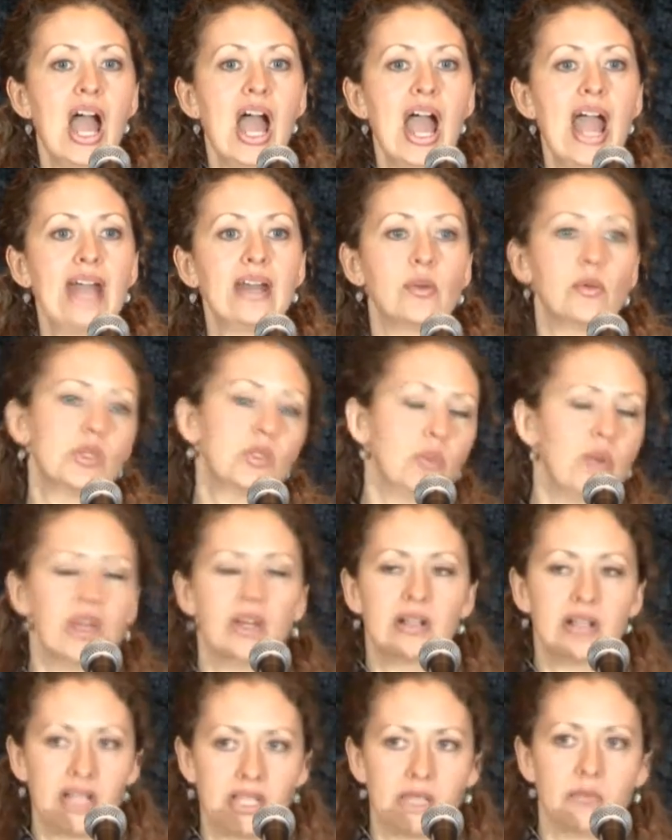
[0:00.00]
and it was
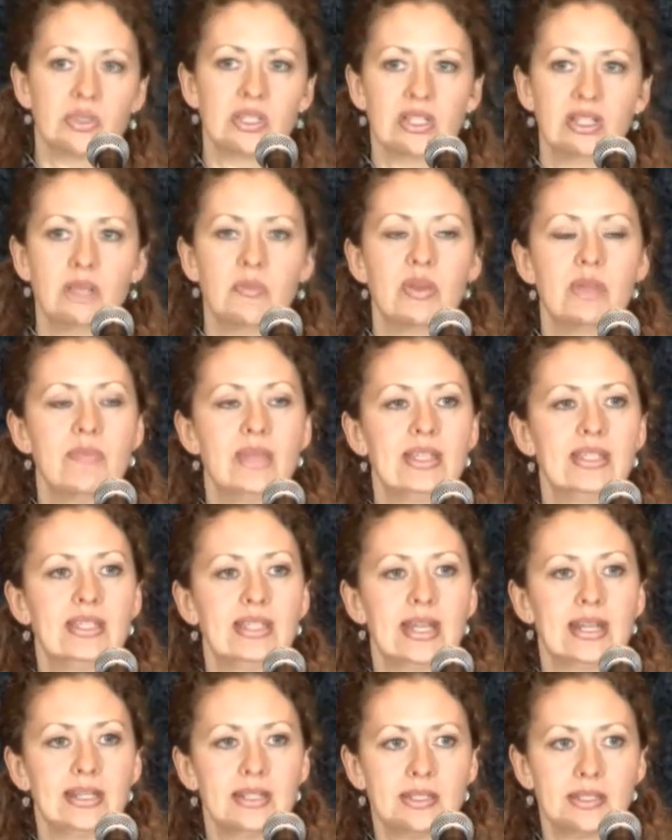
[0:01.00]
weird because it was a little bit mid
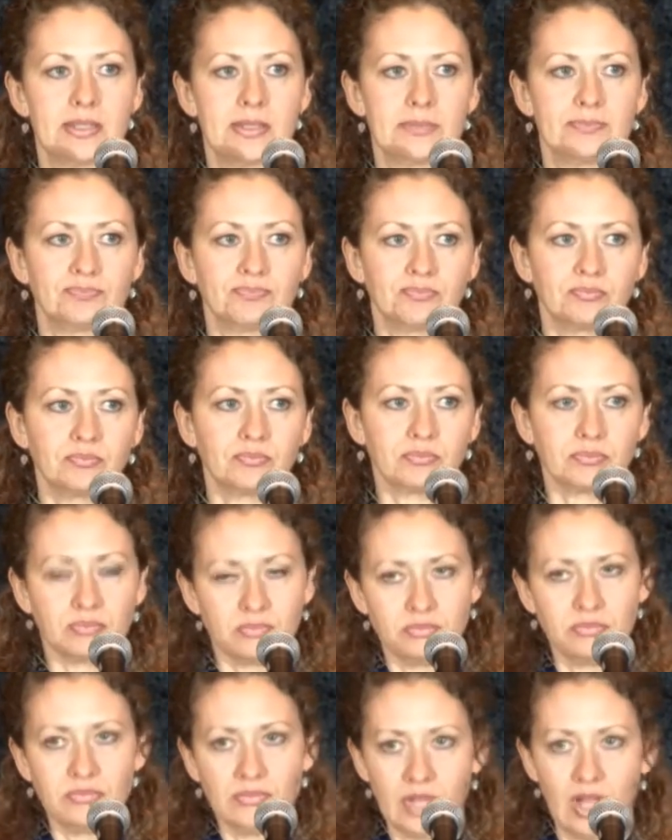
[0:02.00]
sentence
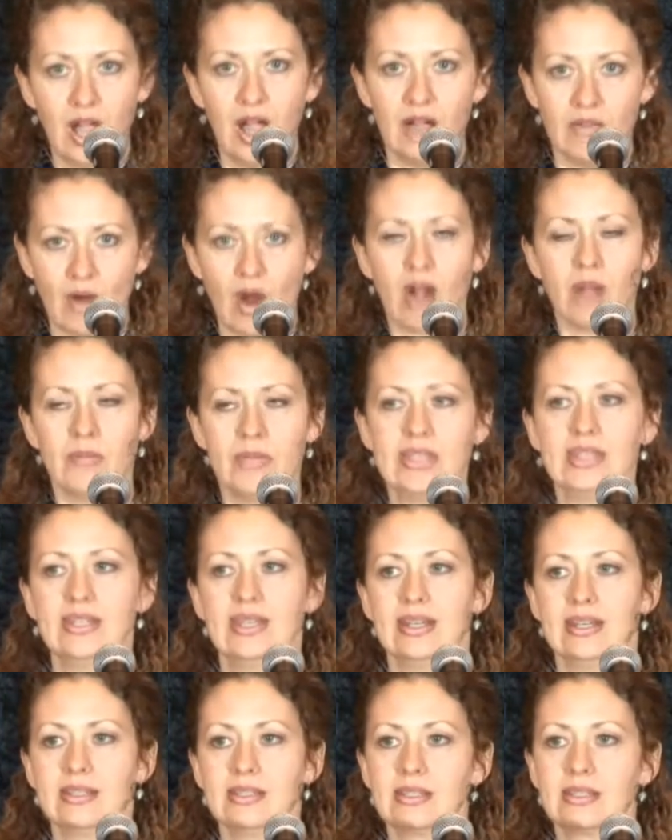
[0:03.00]
of our mid
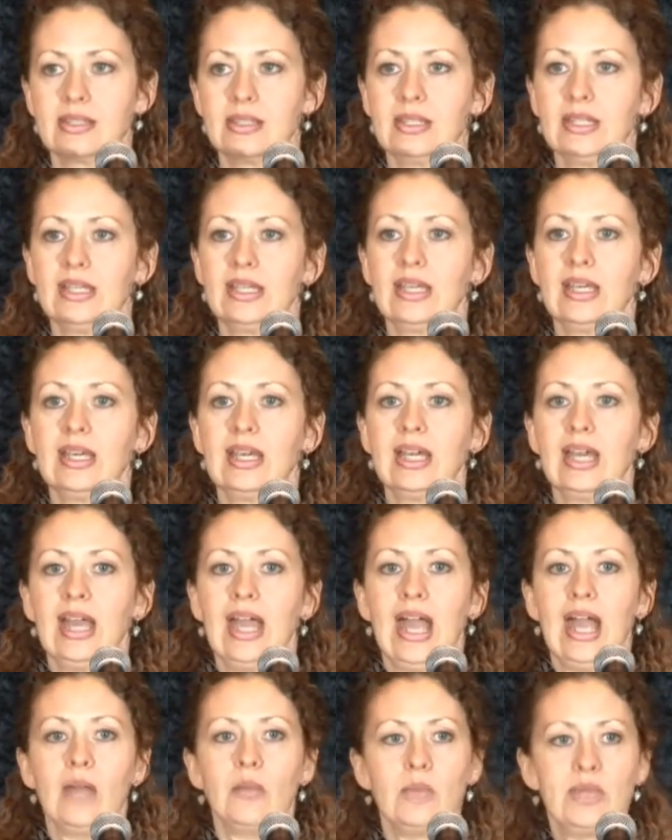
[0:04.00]
sentence.
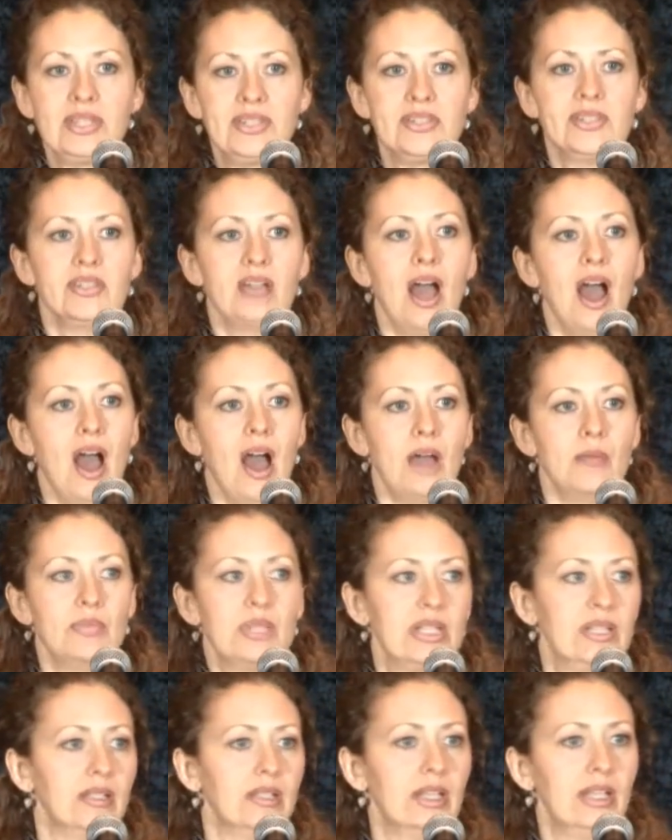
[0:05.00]
And we
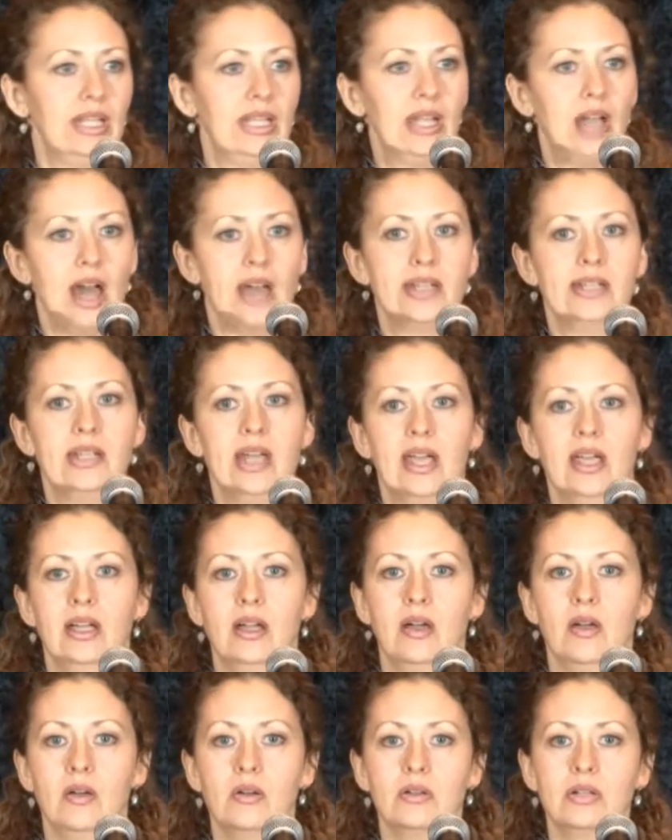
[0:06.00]
stopped, and he got a
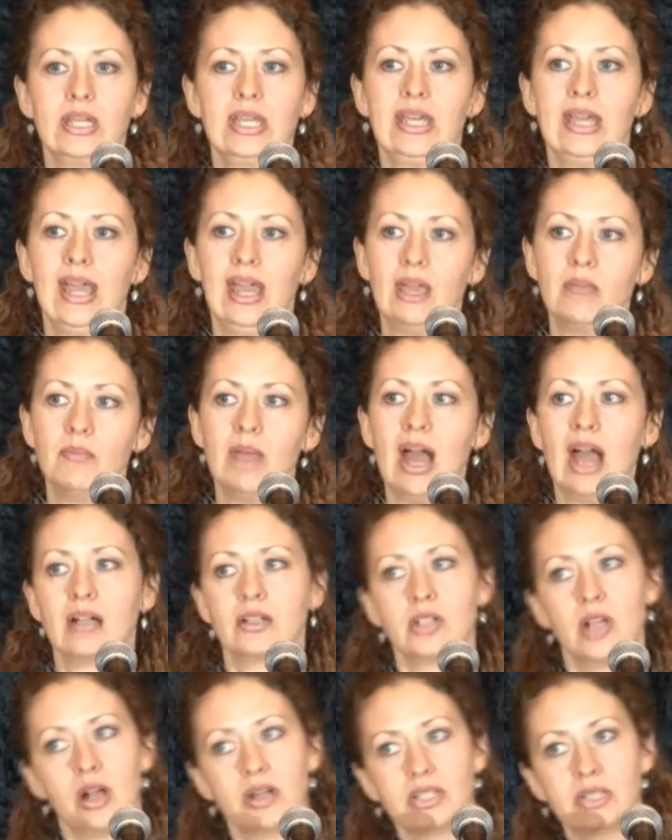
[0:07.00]
Diet Coke. He came
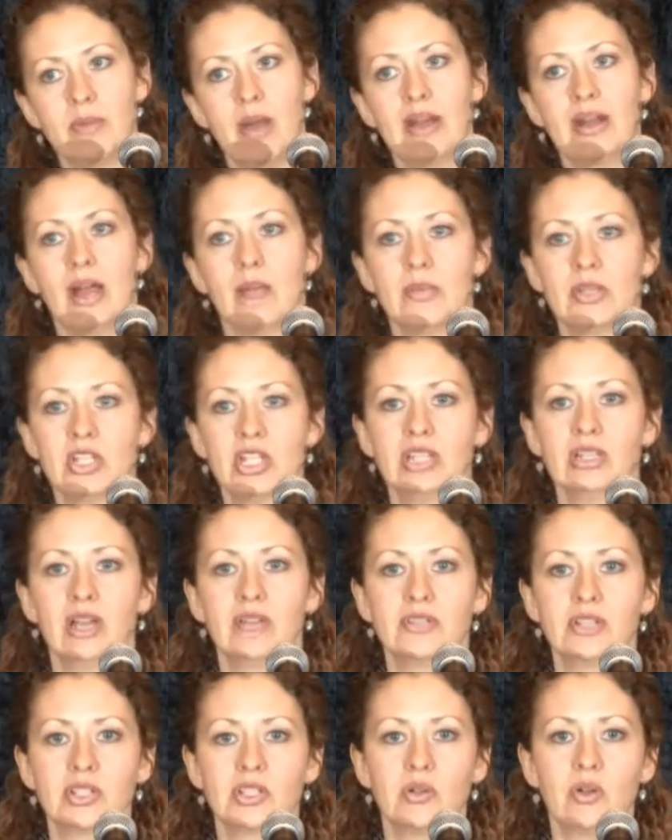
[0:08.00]
back, talked about how much he
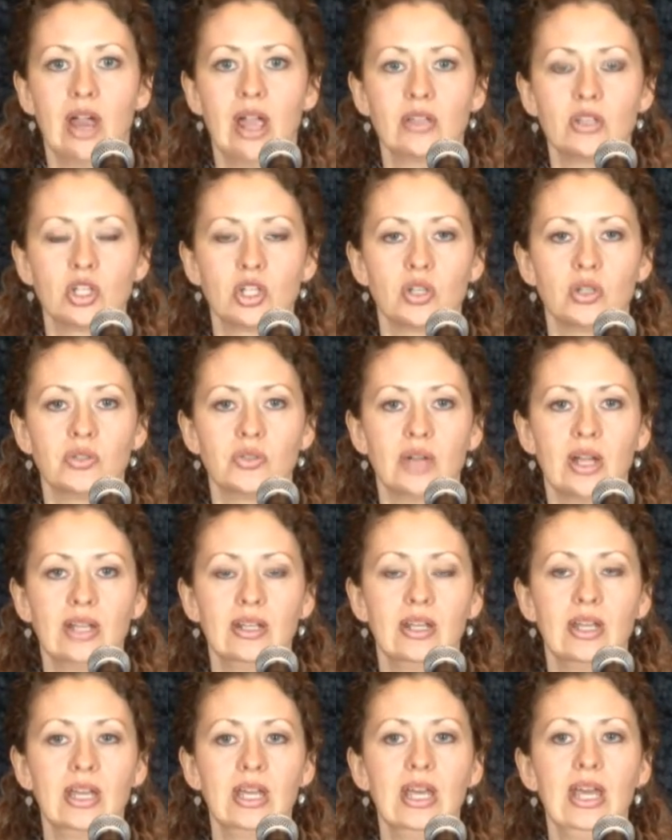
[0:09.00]
loved his
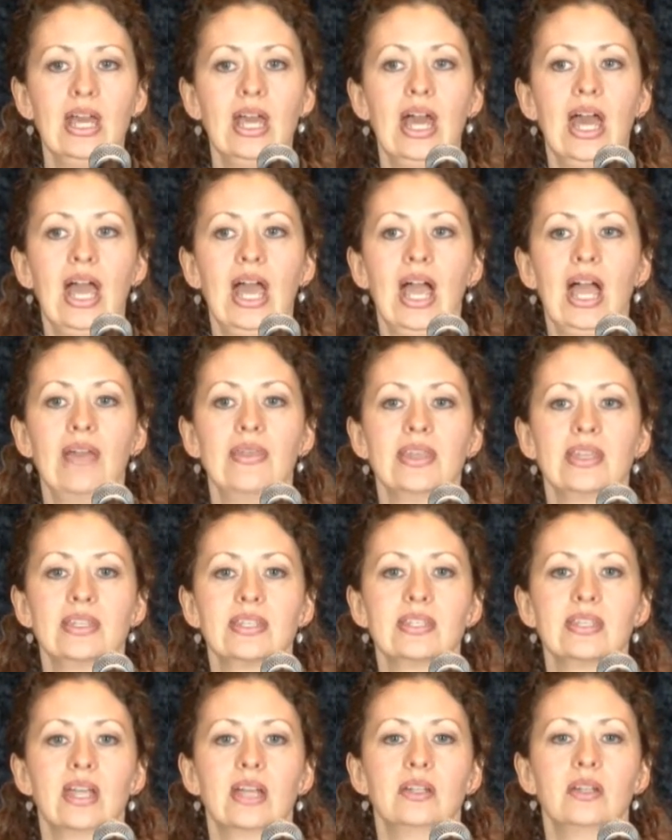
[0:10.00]
grandchildren, and then
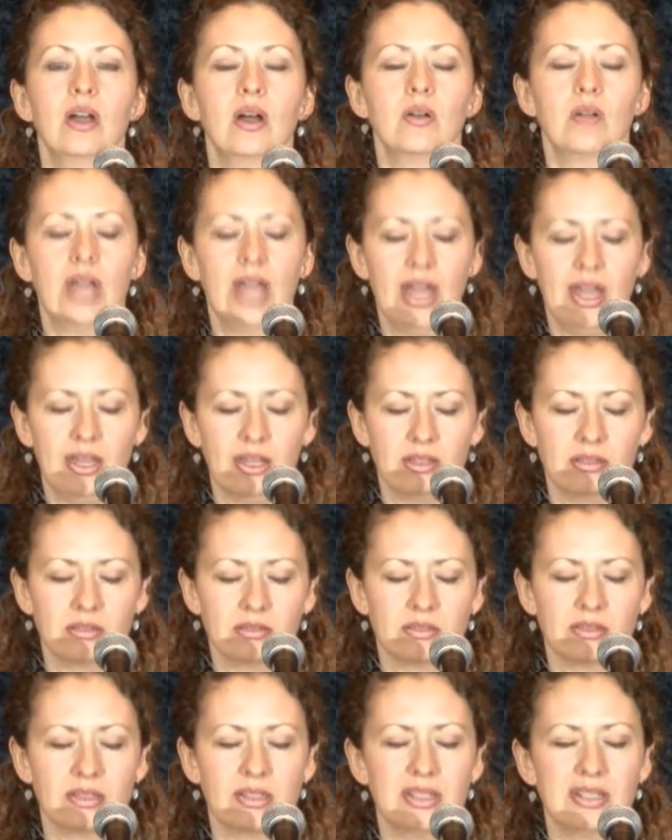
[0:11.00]
said, Okay,
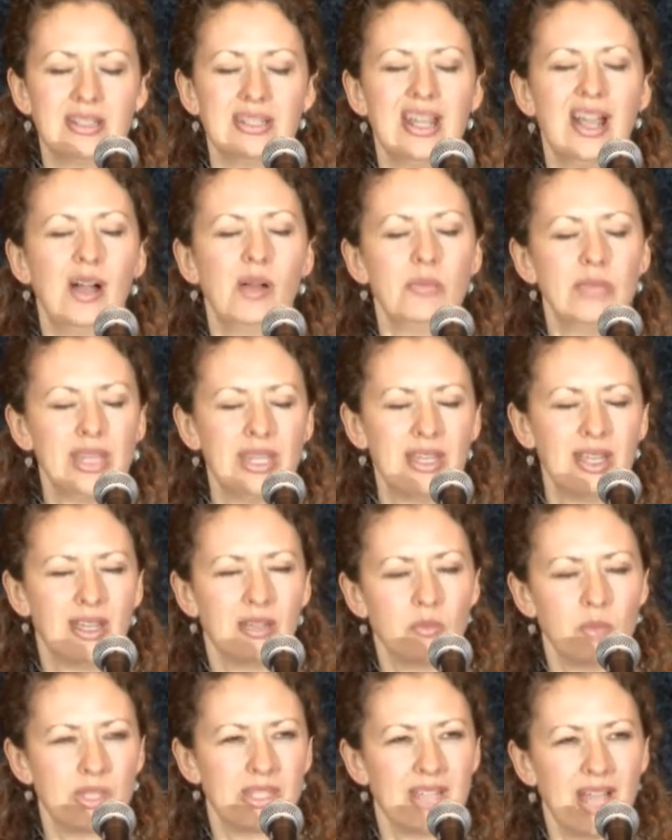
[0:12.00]
tell me
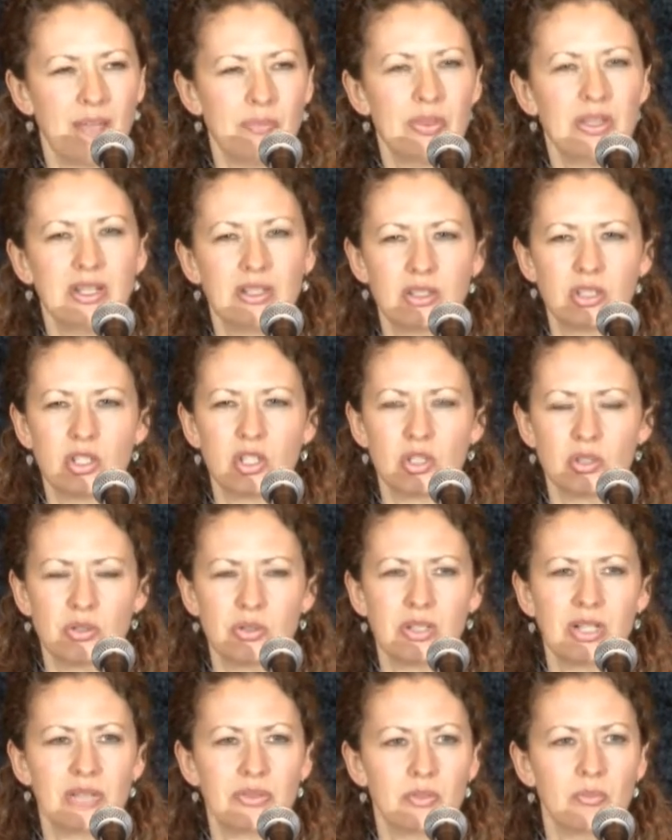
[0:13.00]
again what's happening to
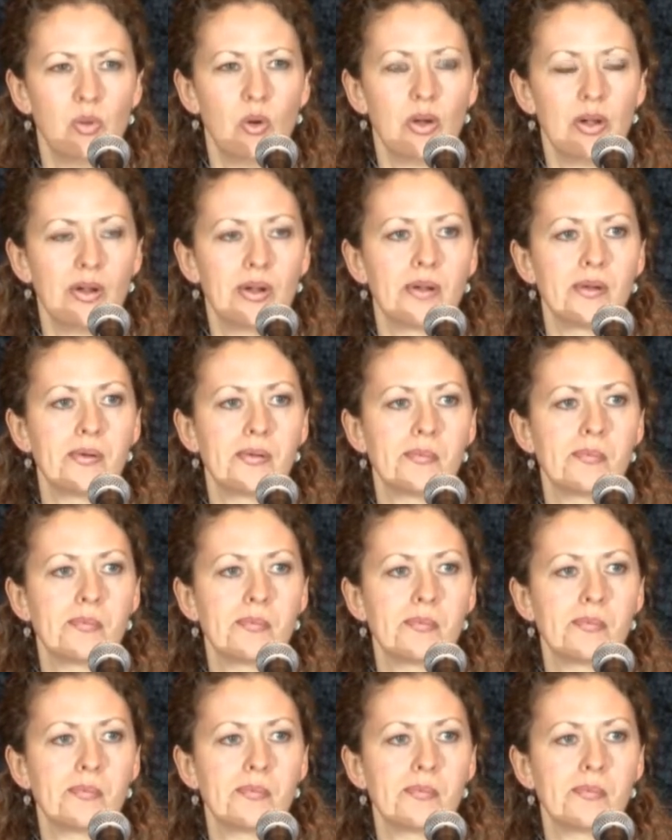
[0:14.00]
children at the border.